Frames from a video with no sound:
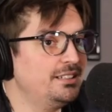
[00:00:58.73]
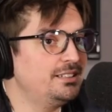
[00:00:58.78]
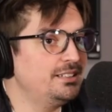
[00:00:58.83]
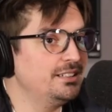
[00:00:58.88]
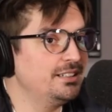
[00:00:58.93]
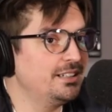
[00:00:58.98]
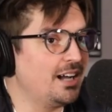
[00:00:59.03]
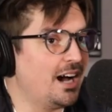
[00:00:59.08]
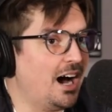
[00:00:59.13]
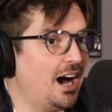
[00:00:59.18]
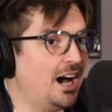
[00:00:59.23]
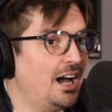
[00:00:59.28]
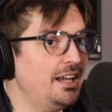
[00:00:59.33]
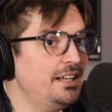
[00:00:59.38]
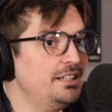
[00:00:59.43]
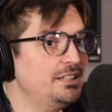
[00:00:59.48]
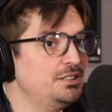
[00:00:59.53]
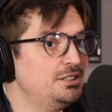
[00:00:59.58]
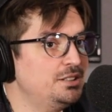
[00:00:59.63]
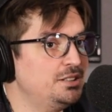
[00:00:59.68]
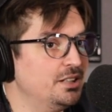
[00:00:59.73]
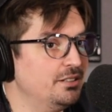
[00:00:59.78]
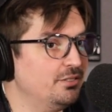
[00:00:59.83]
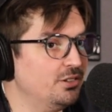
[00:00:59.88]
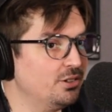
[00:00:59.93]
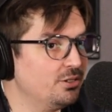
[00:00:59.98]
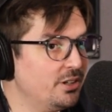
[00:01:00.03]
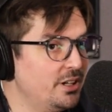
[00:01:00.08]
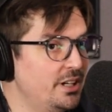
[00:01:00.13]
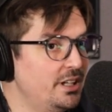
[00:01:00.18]
it's just, it's, and kind and like,
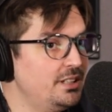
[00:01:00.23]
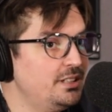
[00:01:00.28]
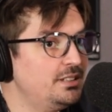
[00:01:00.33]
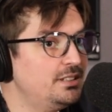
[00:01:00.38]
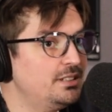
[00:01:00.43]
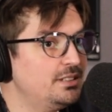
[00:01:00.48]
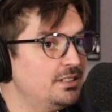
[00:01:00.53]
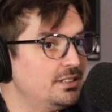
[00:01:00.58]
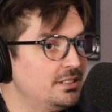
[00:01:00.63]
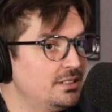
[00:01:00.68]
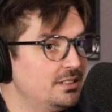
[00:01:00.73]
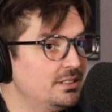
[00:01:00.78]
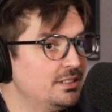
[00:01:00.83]
chivalrous. He would like